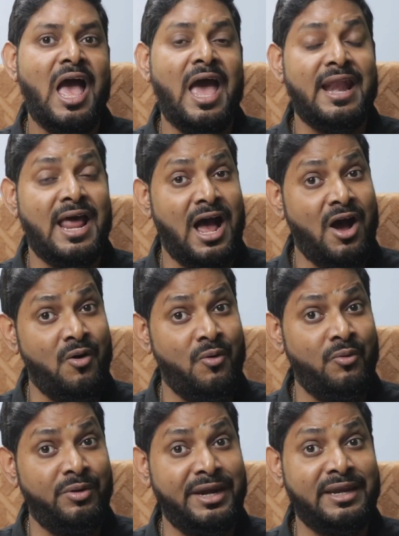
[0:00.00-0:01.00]
and
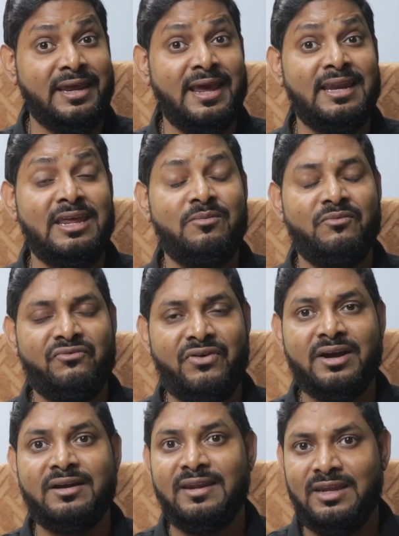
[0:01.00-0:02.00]
how it can
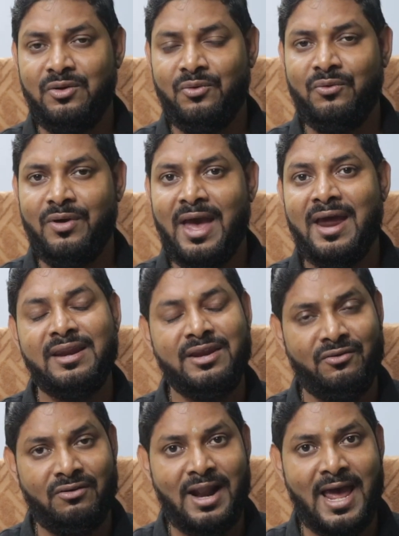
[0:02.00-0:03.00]
impact you and
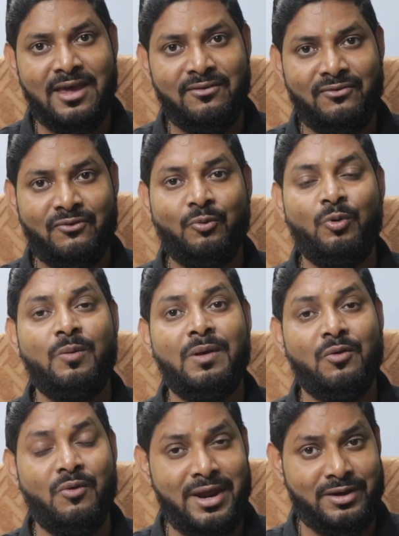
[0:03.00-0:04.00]
your life we will
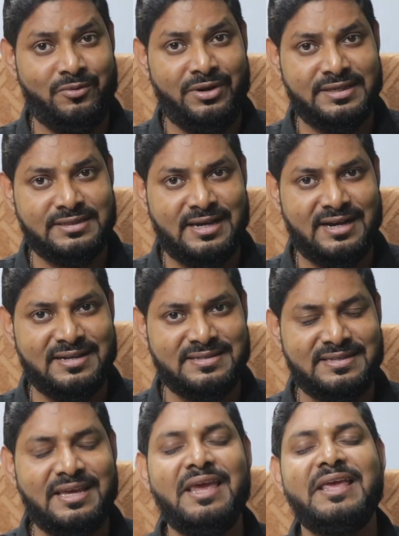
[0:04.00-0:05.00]
be going to
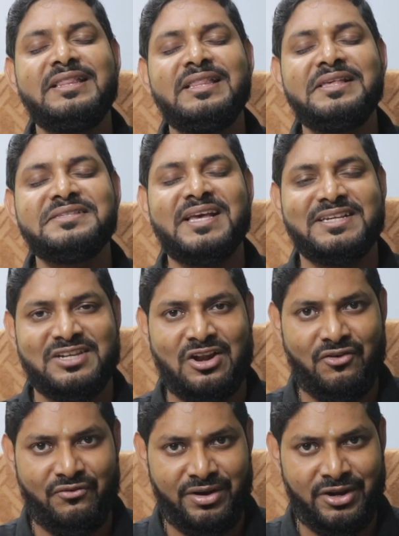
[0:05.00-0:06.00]
discuss in this section
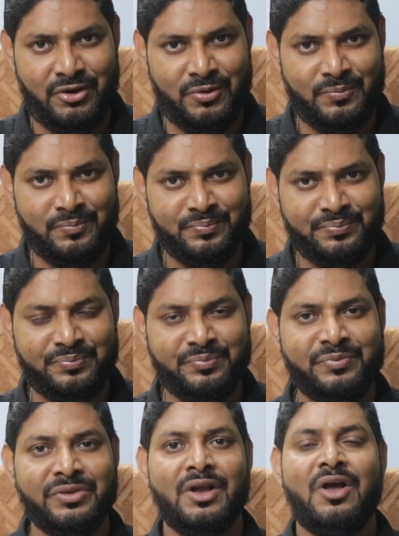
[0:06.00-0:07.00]
of video.
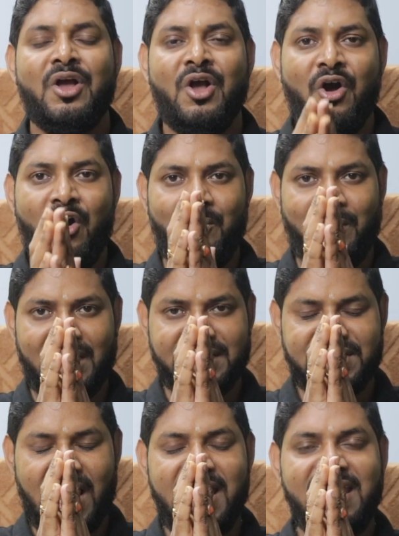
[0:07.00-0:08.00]
Om
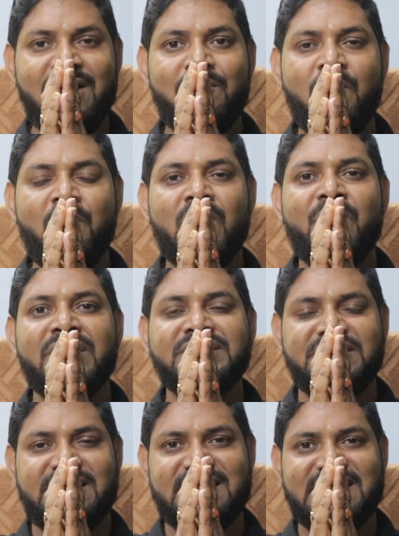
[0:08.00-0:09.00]
Ganeshaya Namah, Bhagavan
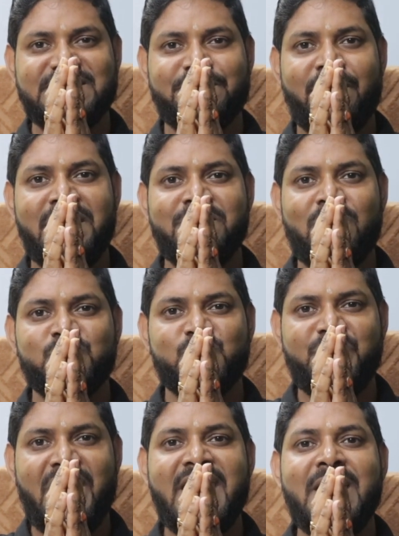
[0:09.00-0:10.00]
Shishatasabhavaya Namah,
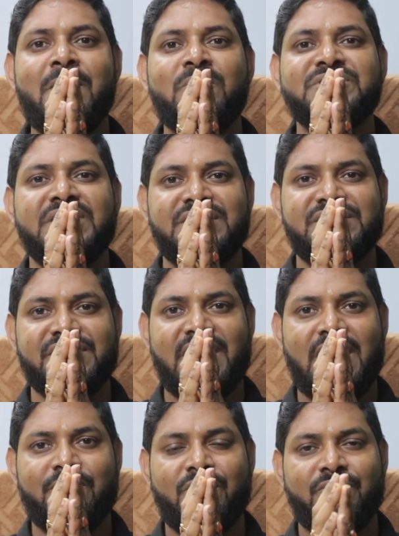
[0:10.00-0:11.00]
Suryaya Namah,
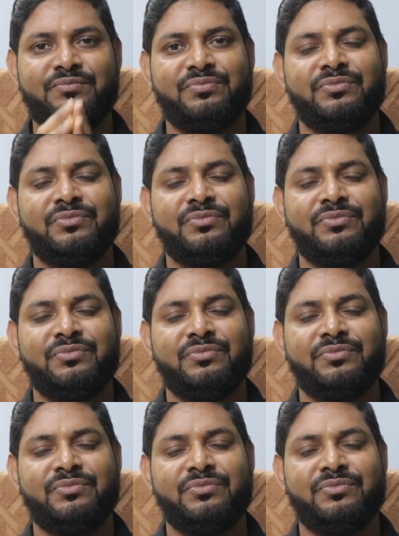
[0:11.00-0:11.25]
Shanishwaraya Namah.